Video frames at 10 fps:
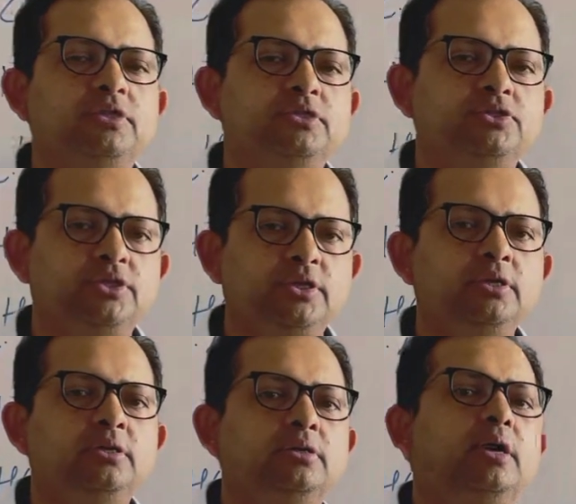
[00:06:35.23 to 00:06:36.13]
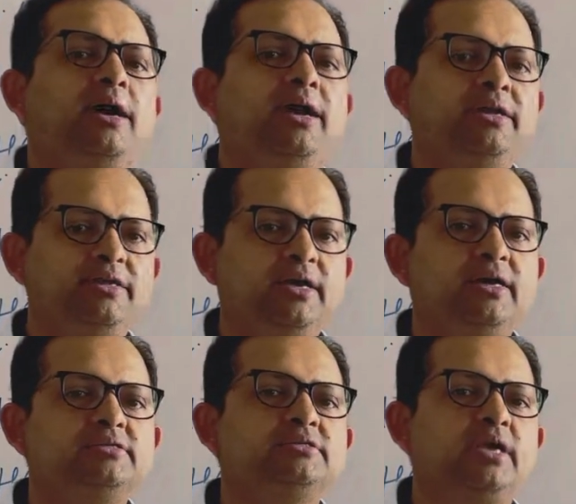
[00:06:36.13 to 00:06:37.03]
the
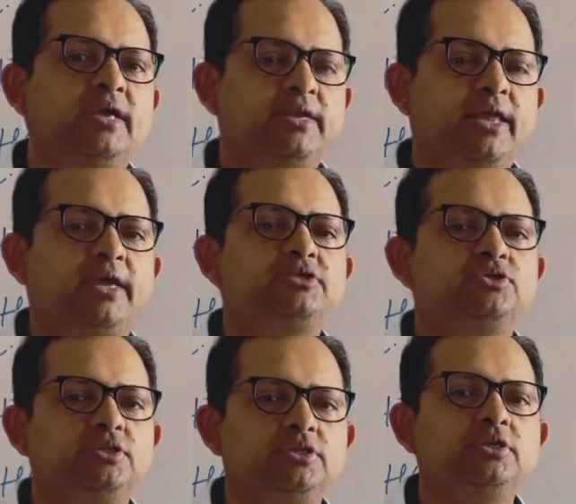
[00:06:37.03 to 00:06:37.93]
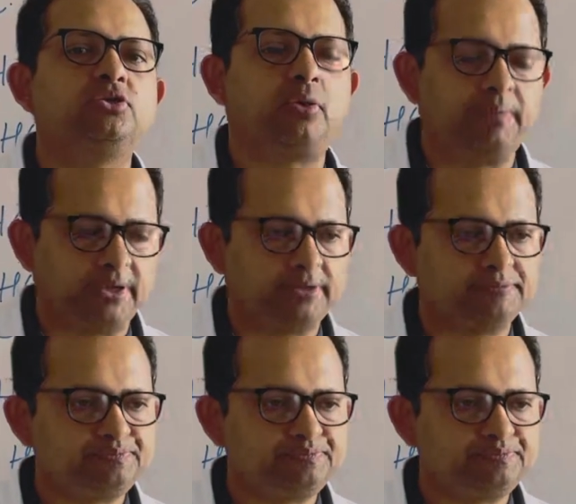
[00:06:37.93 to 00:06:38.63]
ideas and actually the topic.